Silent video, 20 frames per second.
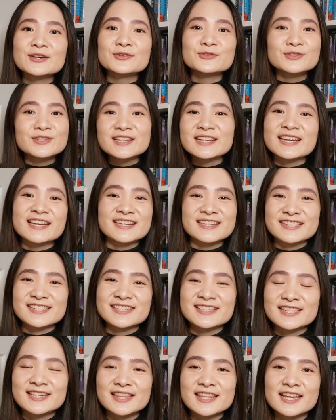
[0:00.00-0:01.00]
really can't
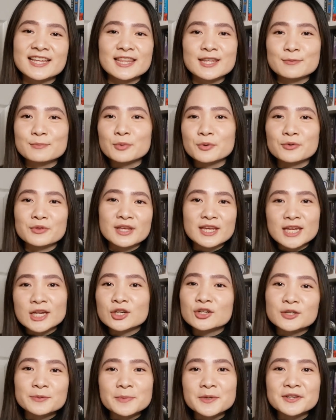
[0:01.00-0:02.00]
see that they both
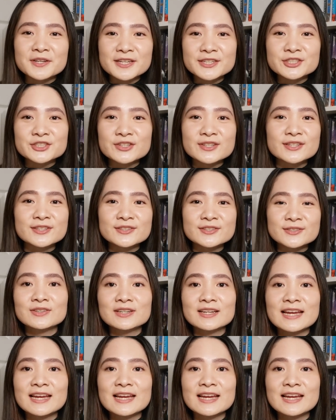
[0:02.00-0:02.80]
care about each other.